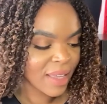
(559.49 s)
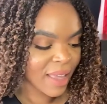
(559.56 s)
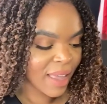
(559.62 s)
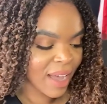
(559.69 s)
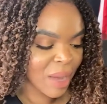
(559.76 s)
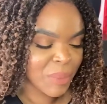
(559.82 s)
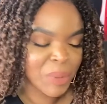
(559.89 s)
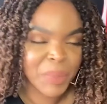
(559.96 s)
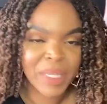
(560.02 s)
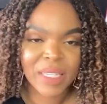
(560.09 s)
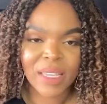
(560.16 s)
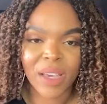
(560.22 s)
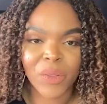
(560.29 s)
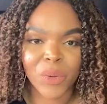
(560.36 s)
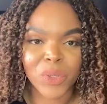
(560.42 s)
and
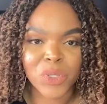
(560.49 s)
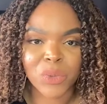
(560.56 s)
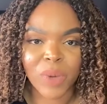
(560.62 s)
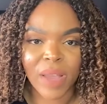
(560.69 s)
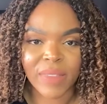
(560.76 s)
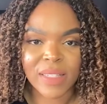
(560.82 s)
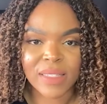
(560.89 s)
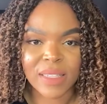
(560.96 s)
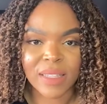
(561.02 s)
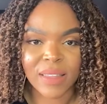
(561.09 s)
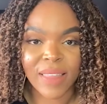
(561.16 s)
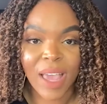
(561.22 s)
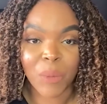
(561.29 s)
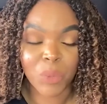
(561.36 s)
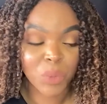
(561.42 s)
many others throughout the city
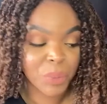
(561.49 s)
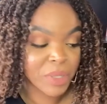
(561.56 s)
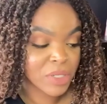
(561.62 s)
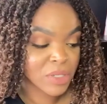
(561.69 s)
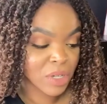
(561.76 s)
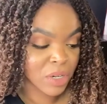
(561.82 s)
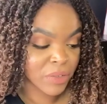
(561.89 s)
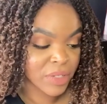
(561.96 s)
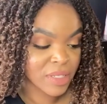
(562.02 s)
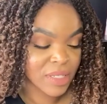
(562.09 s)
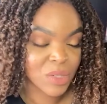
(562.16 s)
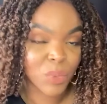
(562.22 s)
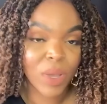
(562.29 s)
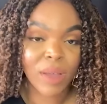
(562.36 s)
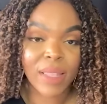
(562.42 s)
that will be serviced,
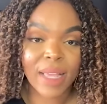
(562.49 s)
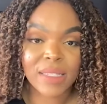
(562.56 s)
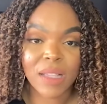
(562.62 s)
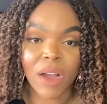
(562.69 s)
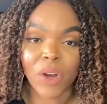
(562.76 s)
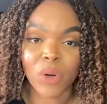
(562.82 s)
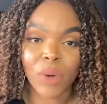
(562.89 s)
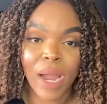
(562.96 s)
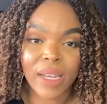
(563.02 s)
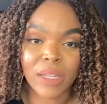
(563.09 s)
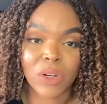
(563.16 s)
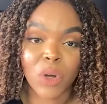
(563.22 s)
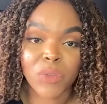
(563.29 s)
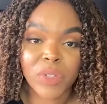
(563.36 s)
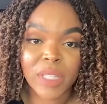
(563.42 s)
as well as our grind
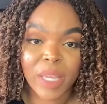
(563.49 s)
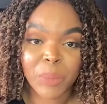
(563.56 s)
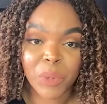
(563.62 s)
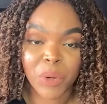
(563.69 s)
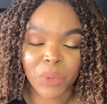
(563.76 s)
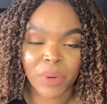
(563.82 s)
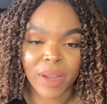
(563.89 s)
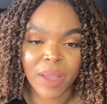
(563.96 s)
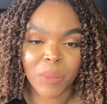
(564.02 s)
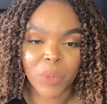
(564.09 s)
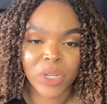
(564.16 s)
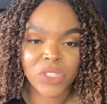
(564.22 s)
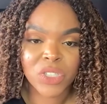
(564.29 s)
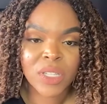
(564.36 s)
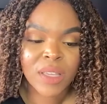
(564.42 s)
and overlay program,
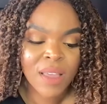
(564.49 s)
which